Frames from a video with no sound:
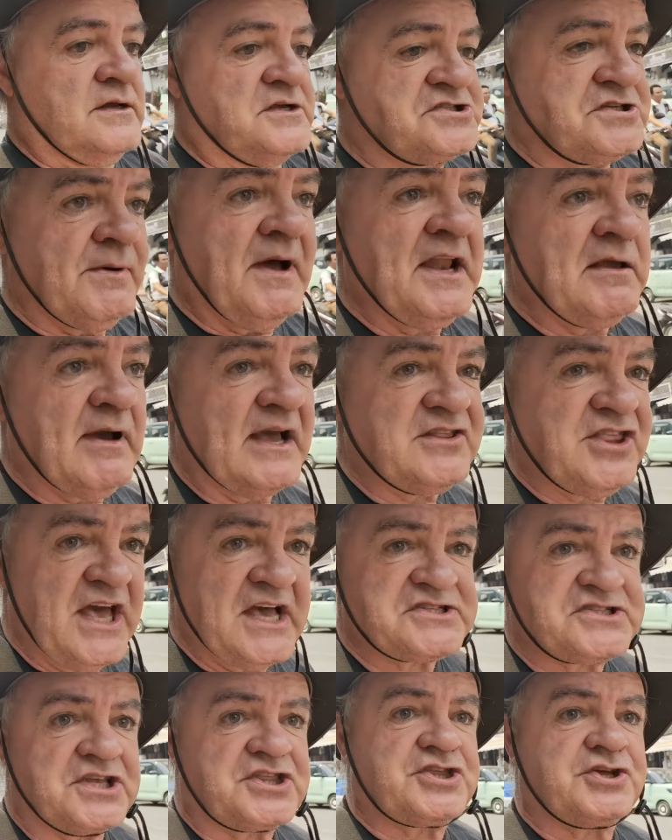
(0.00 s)
So anyway,
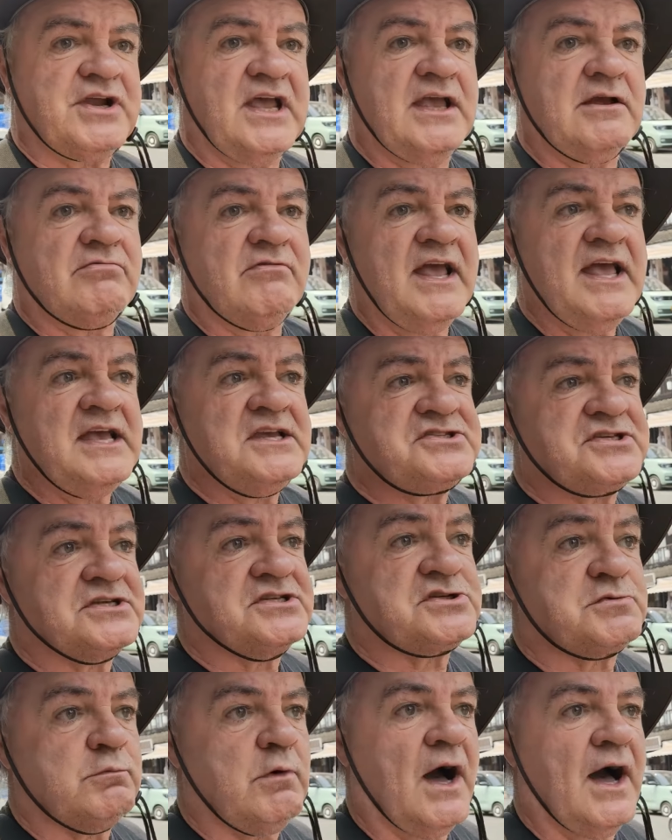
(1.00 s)
there's the three
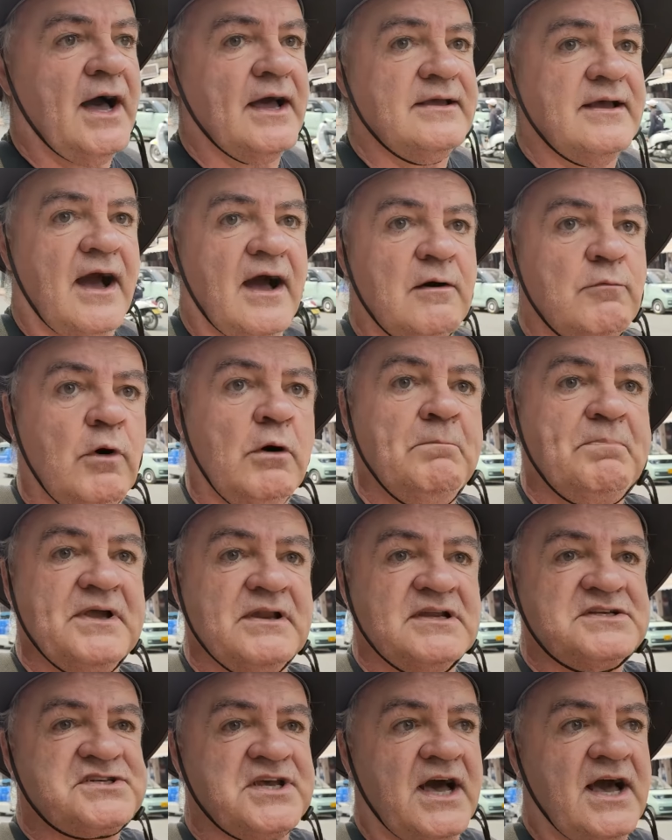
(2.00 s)
reasons why I won't
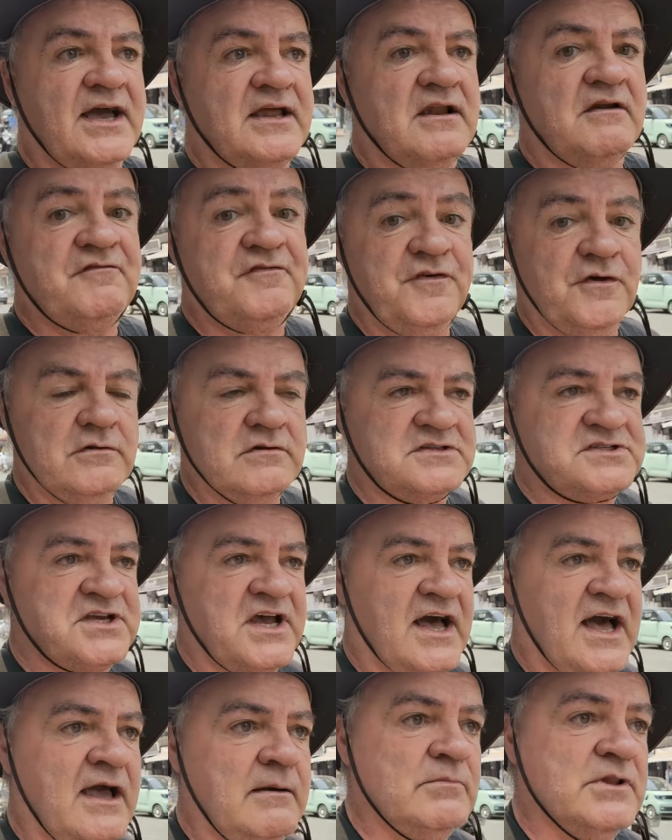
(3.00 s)
be deciding
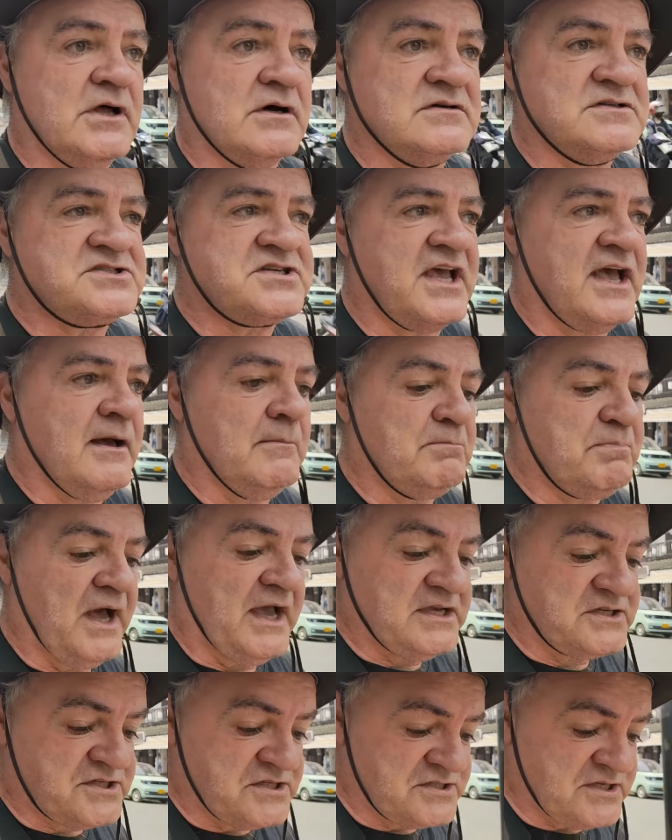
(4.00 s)
full-time, long-term
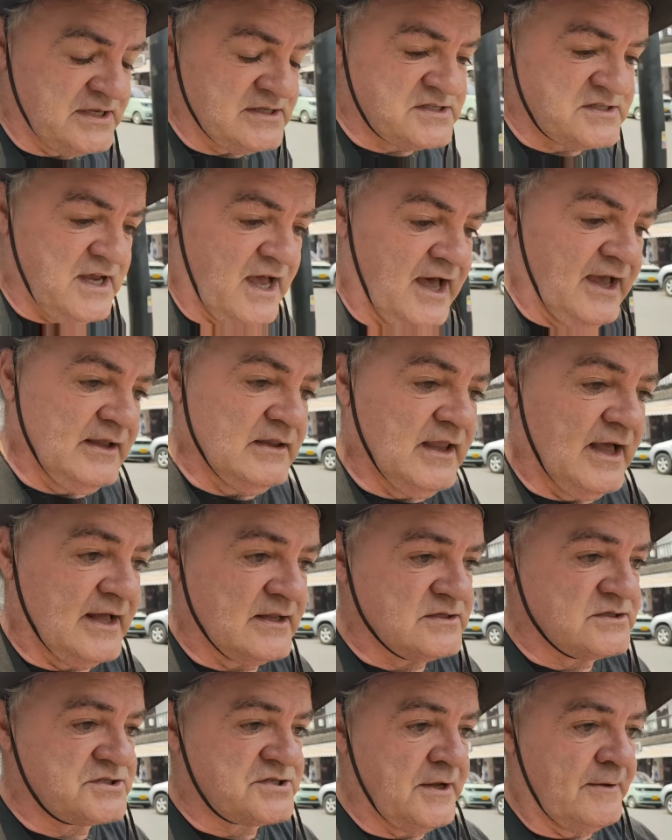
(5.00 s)
basis in
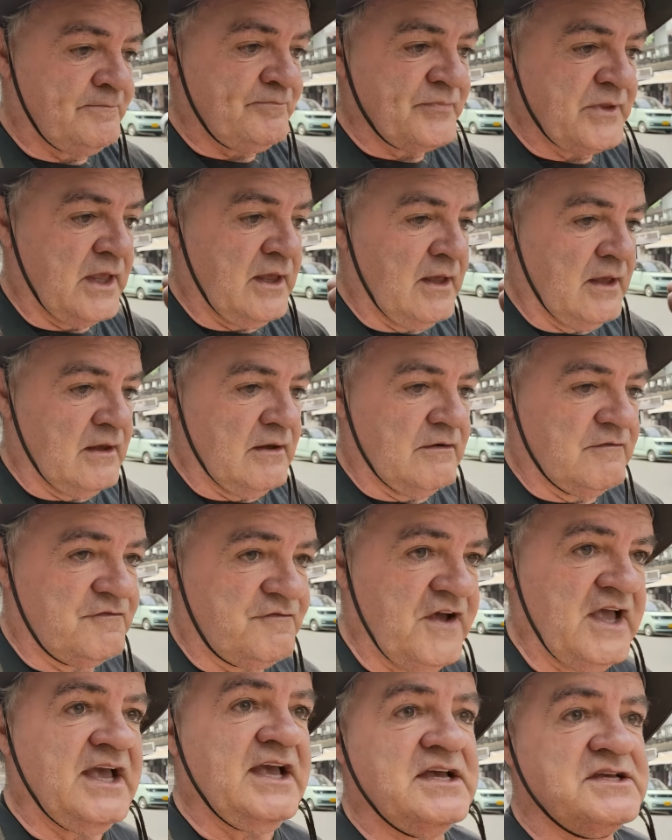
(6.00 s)
Thailand.
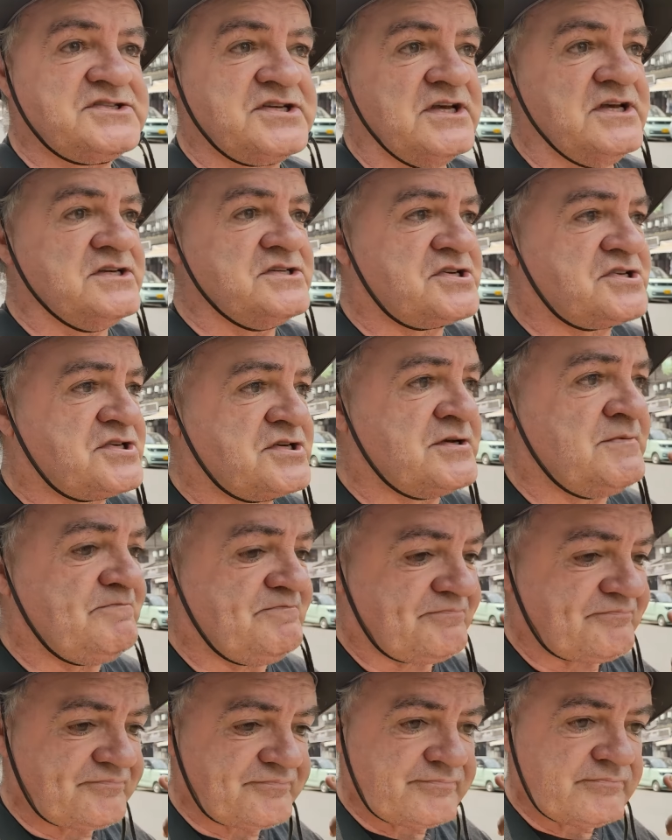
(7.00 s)
Visas,
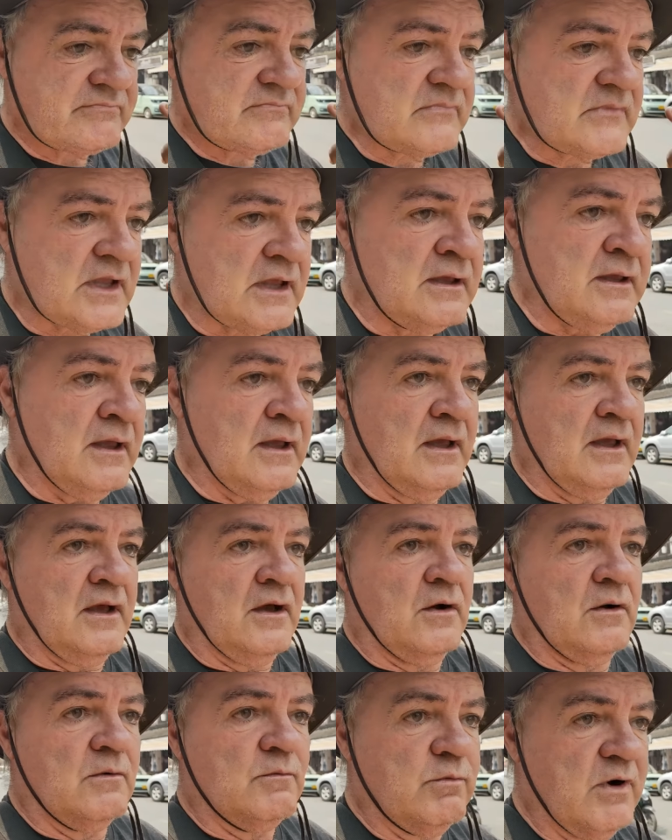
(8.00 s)

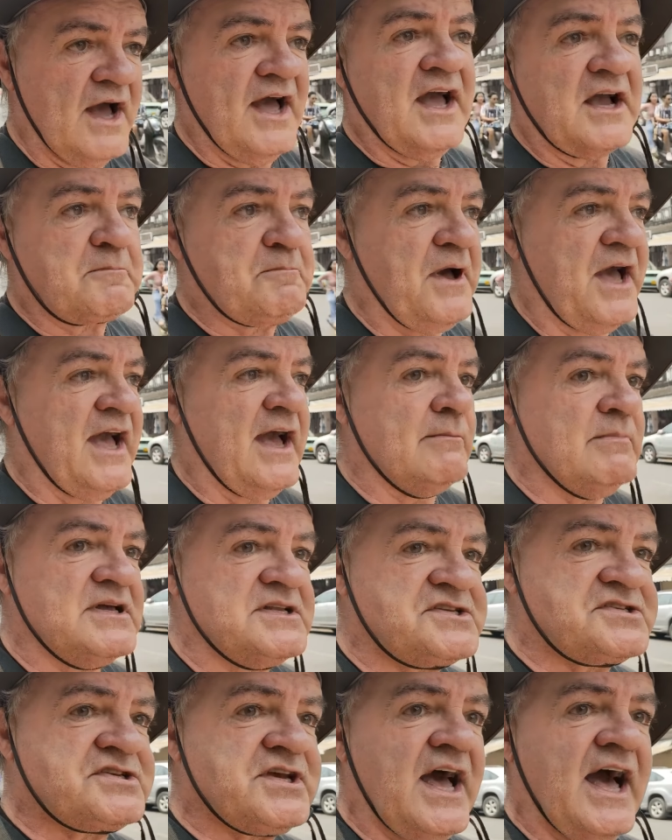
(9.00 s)
work
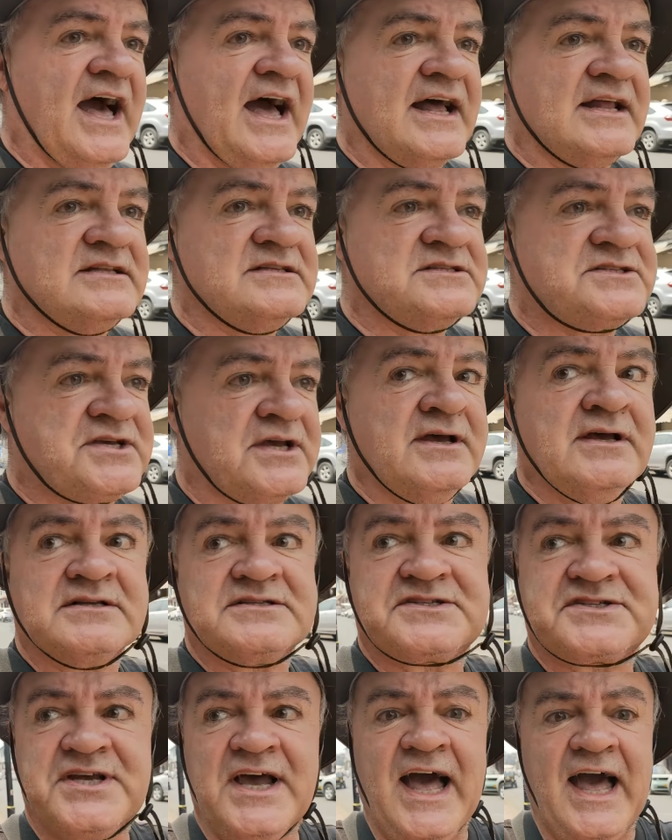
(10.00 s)
permits, and
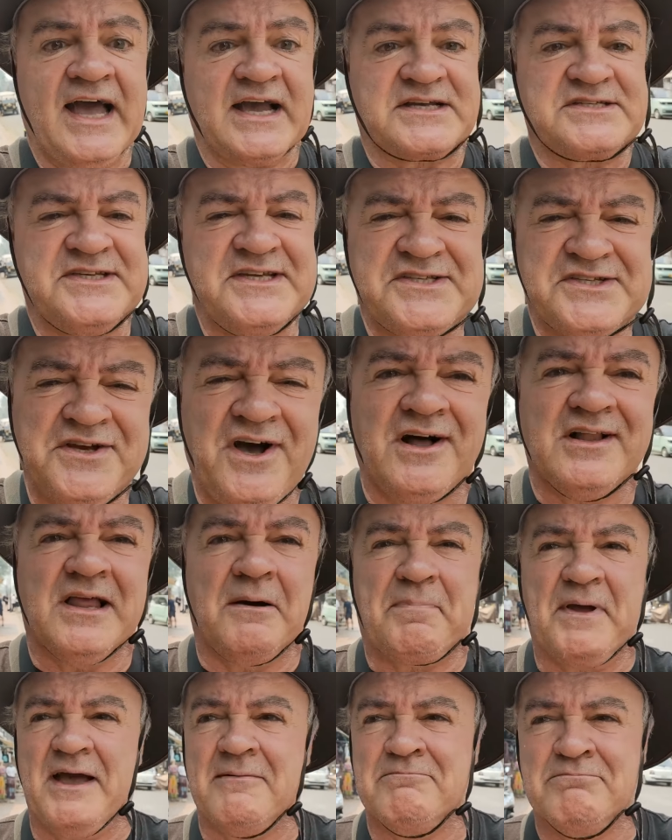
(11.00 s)
tax. It's all
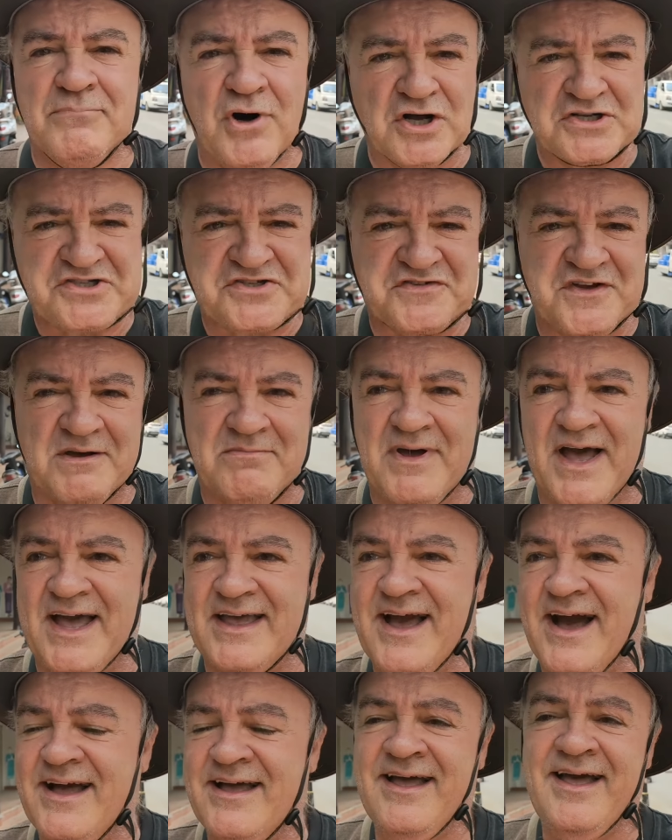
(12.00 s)
a bit much to
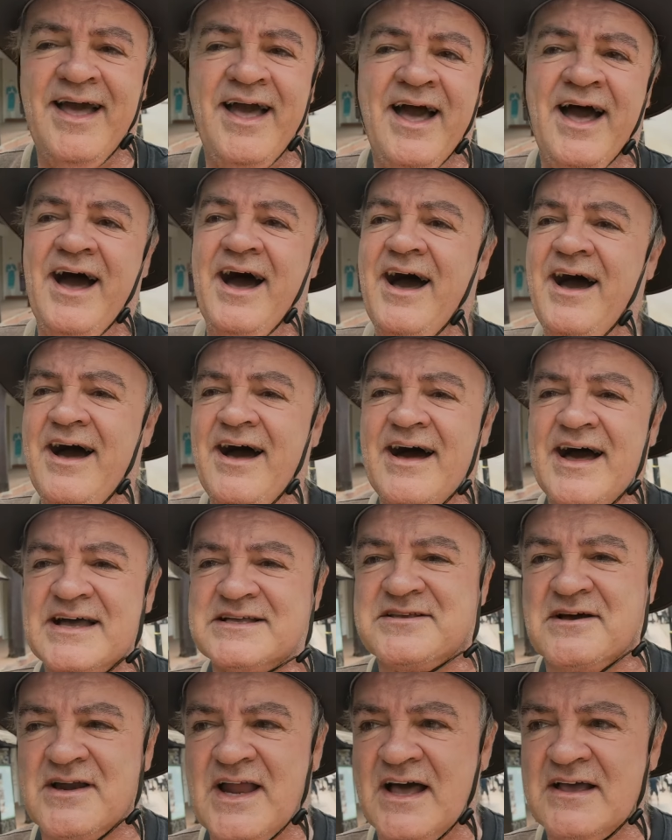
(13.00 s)
me.
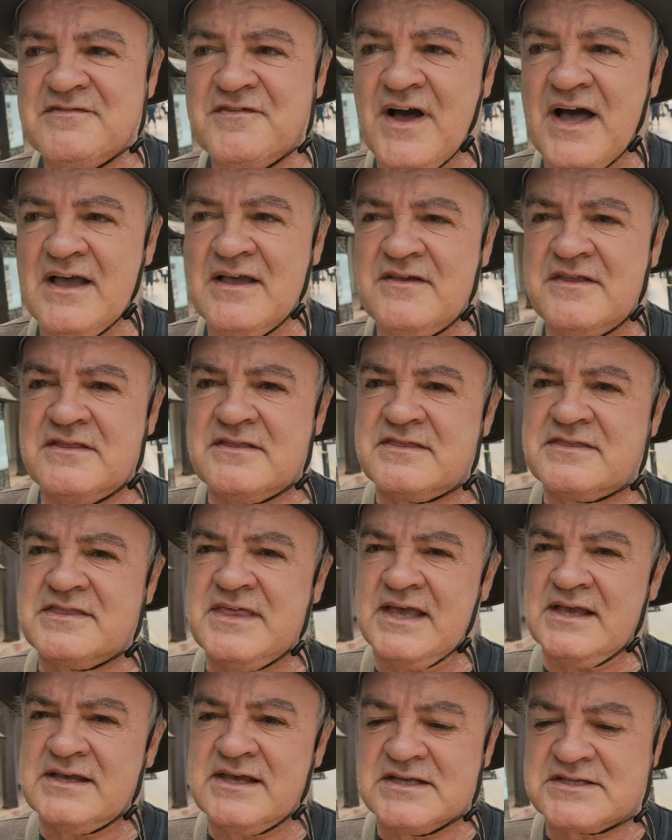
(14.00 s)
I
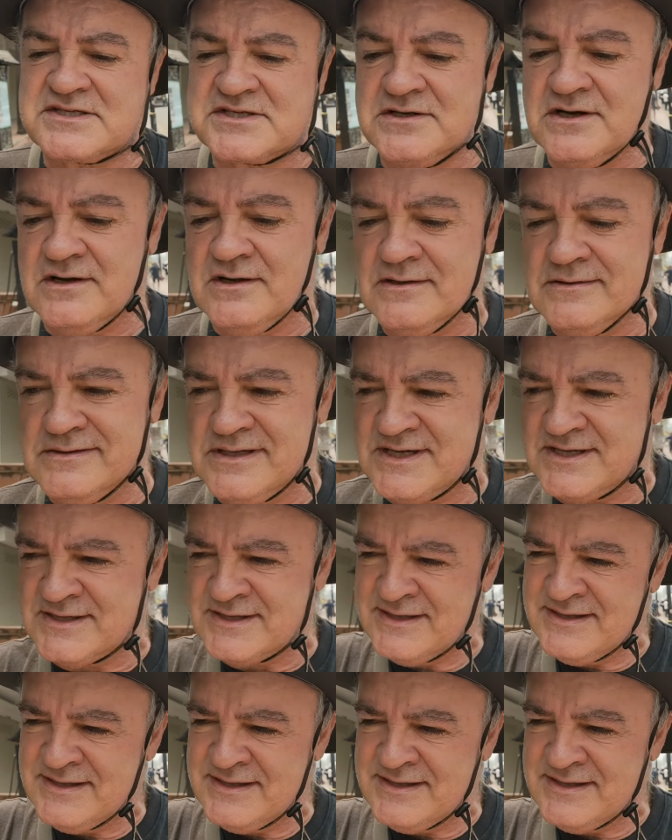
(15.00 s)
think it's all